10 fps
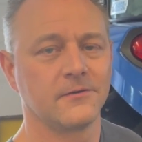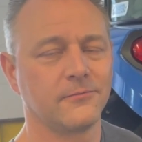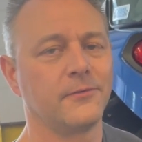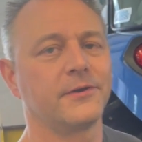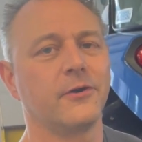
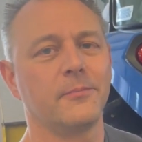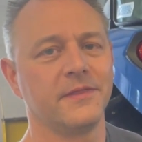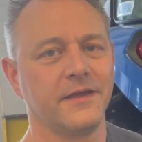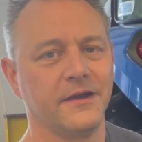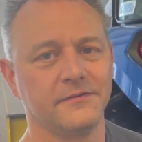Why don't we go up in
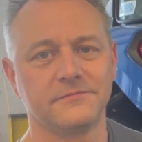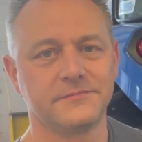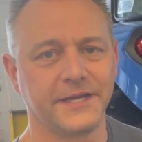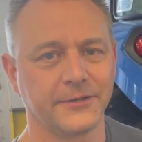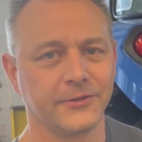there and
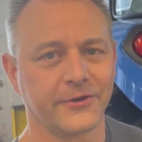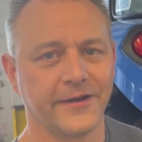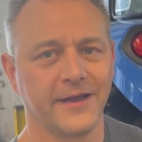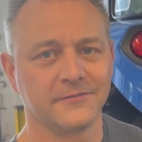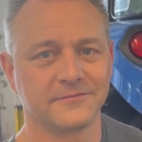take a look
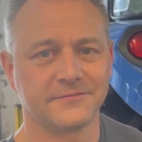around?